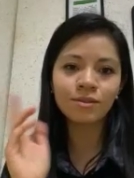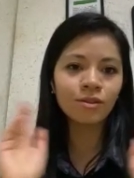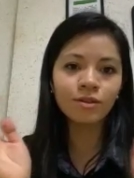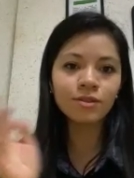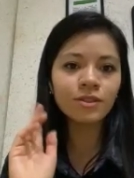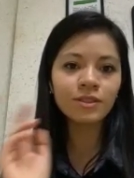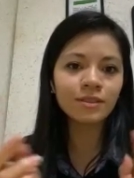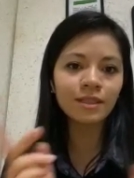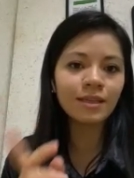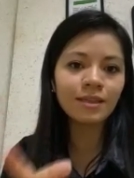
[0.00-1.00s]
don't
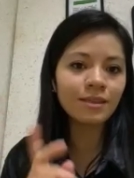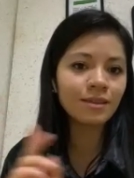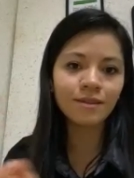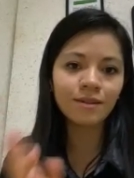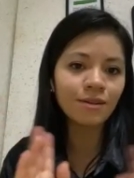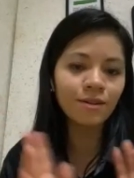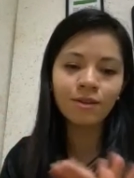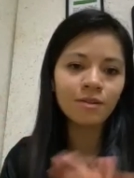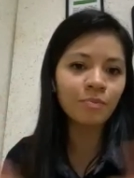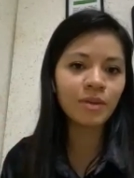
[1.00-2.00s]
see
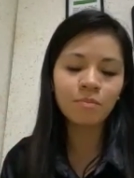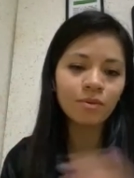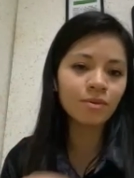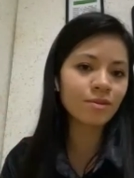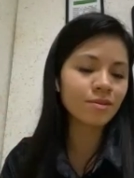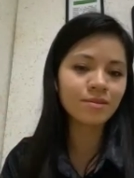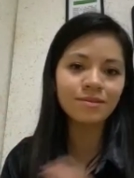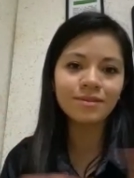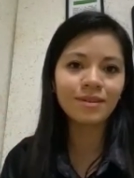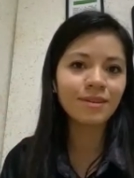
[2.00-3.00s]
other people.
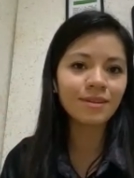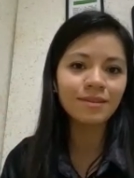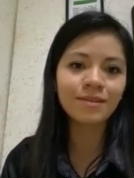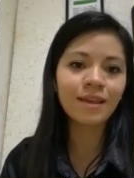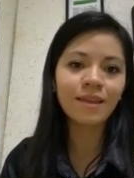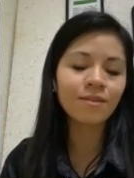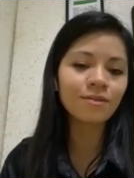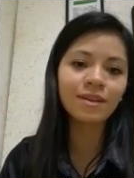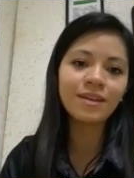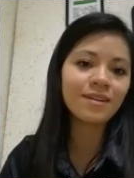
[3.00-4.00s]
Uh, they mm.
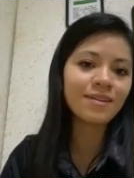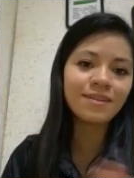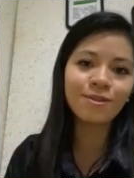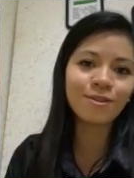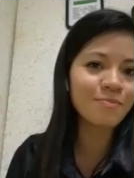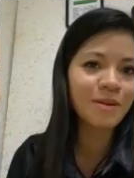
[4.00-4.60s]
don't care other